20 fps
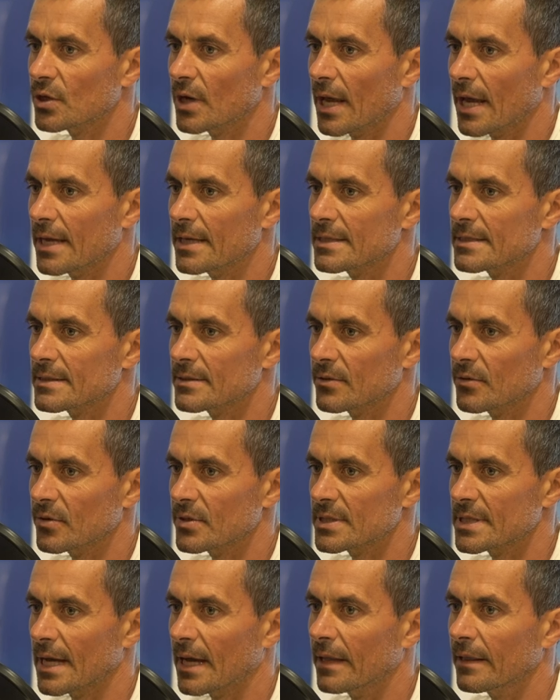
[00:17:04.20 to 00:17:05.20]
nice
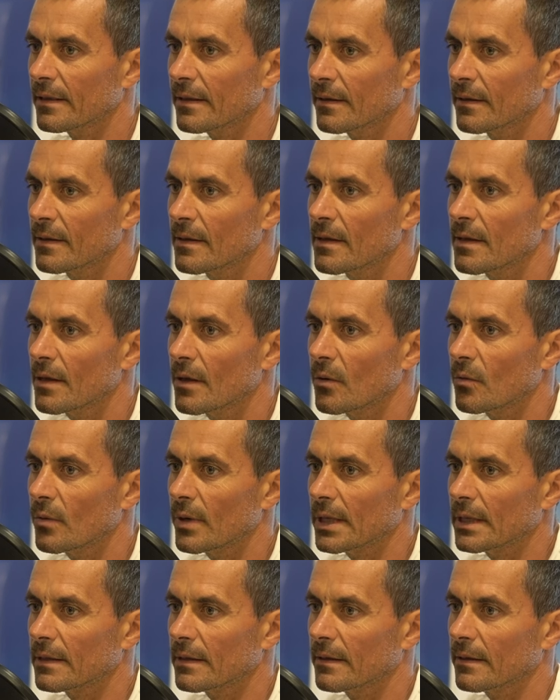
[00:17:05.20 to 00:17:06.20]
result
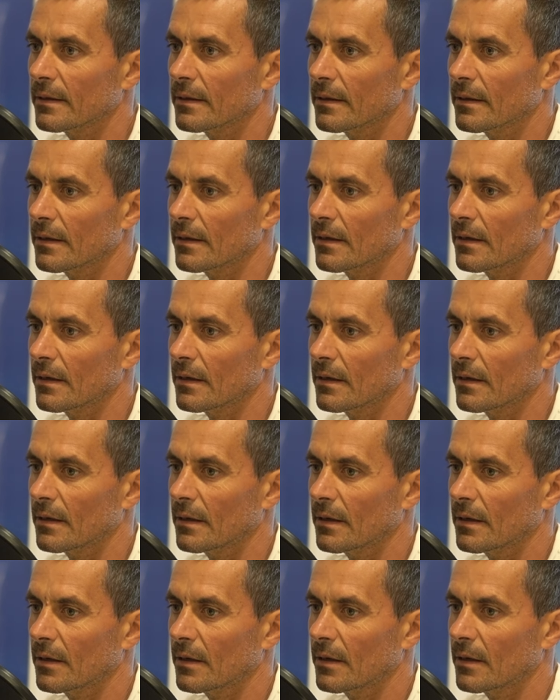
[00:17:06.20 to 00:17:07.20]
with
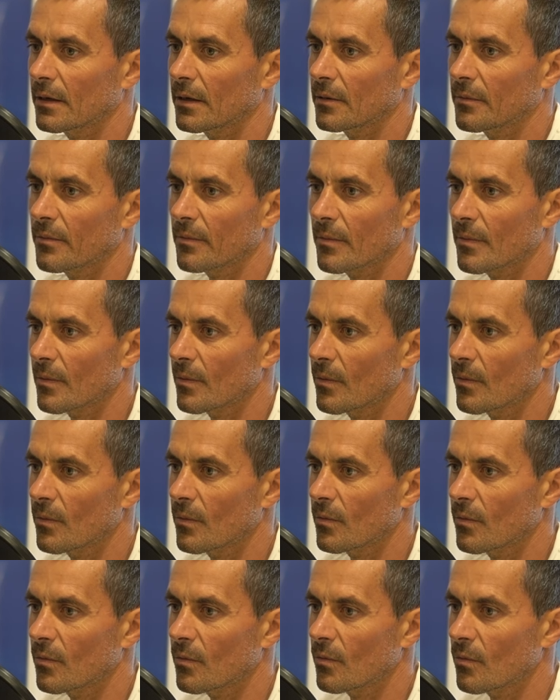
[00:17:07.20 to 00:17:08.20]
uh,
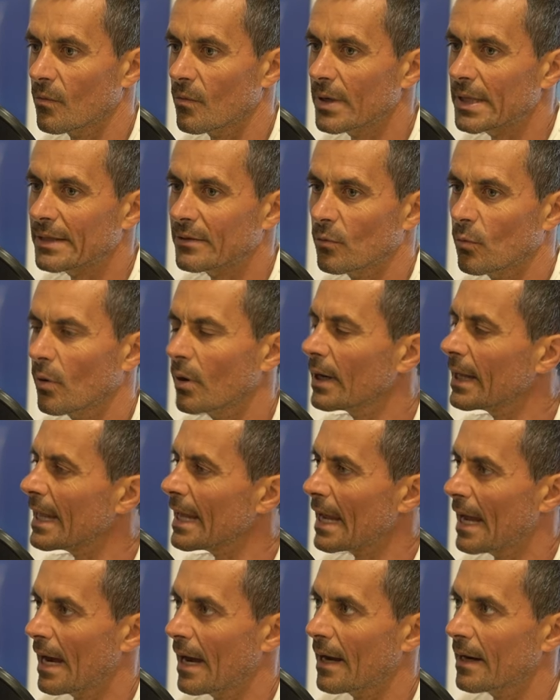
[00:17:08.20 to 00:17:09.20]
with
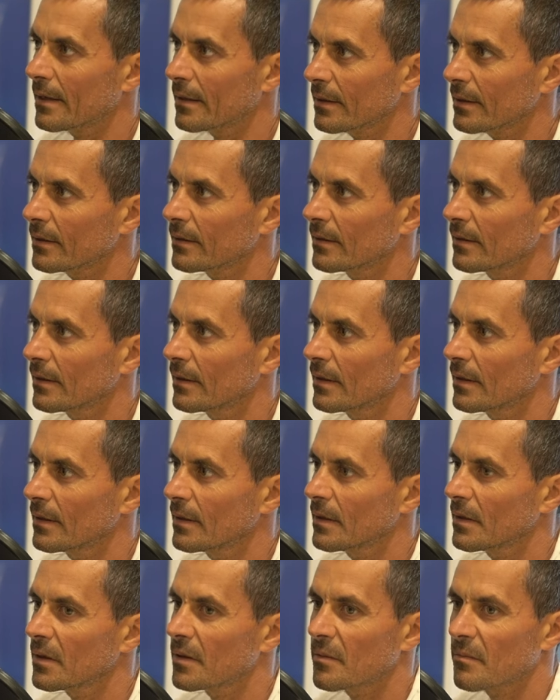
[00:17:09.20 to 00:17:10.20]
working hard
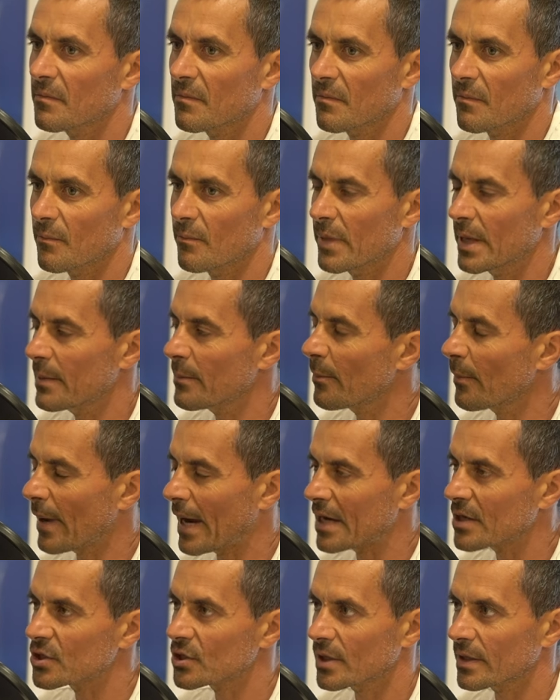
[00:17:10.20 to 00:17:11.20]
being
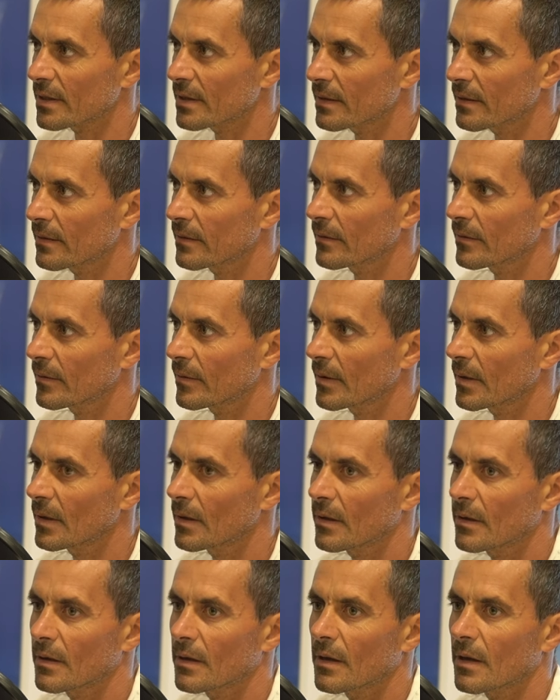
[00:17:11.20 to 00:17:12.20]
patient
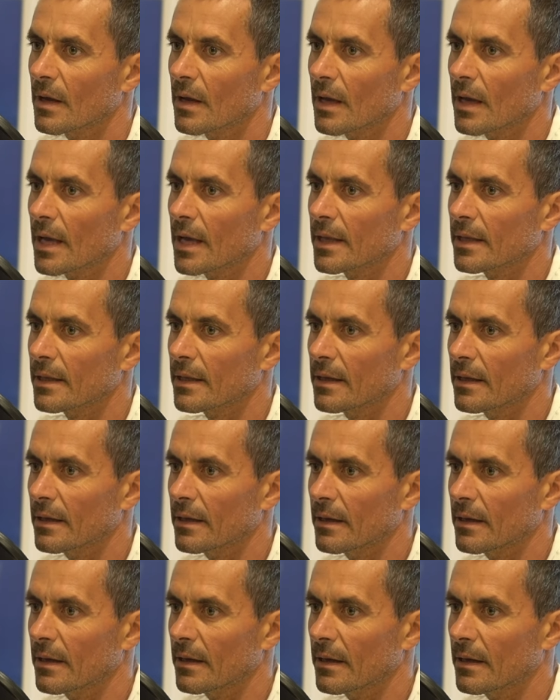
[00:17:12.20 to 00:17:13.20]
and uh,
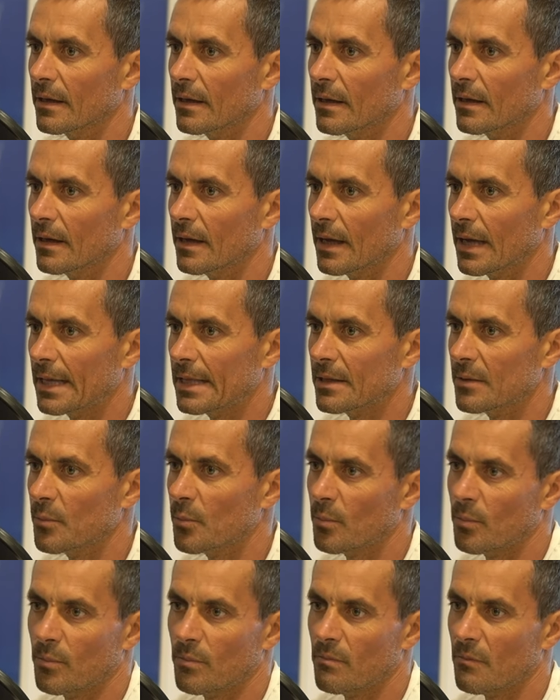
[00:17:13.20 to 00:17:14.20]

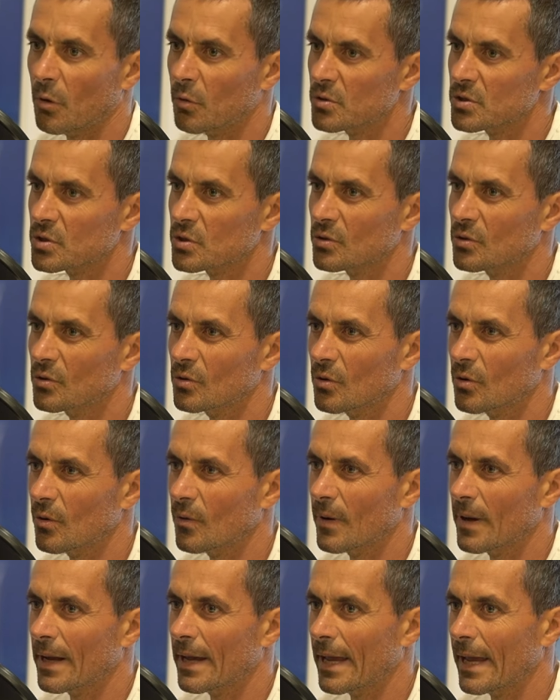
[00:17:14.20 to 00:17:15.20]
and
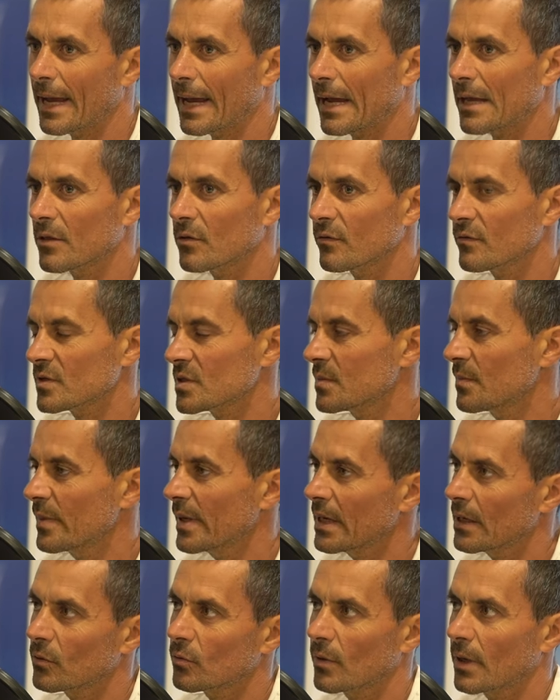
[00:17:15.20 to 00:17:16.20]
also a kind of
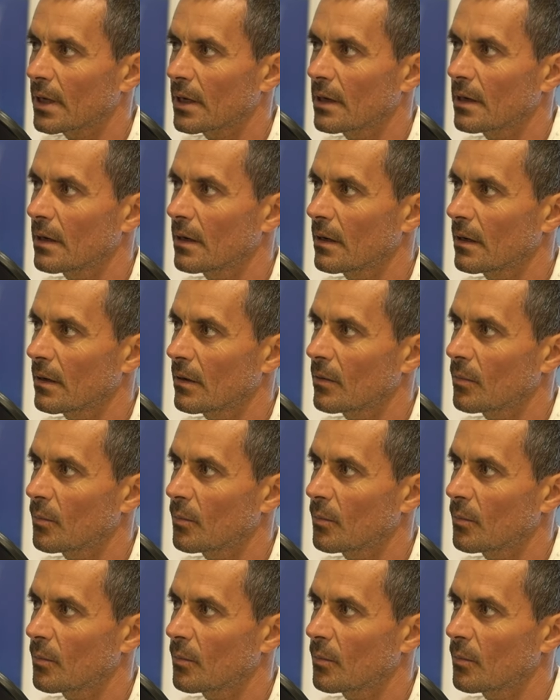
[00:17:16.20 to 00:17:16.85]
spiritual